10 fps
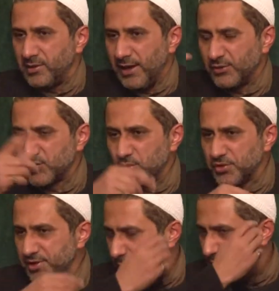I was
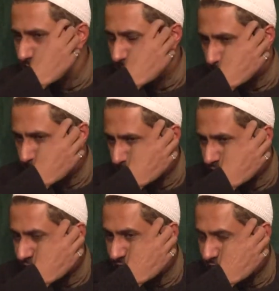talking with a
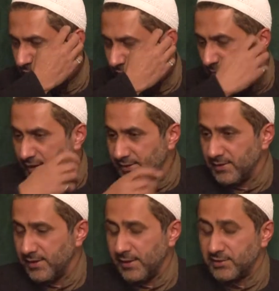
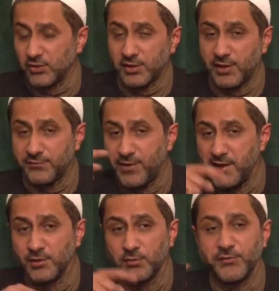father